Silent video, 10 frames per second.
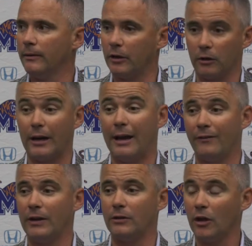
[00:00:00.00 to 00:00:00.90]
that are going to
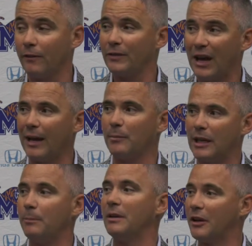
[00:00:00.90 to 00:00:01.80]
have a tough time
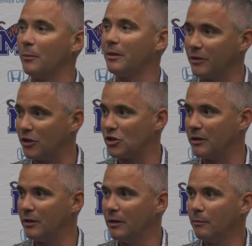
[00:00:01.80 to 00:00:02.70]
keeping their
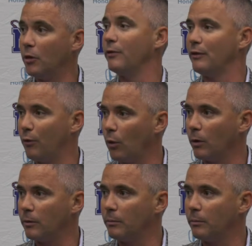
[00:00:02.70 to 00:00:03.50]
position moving forward,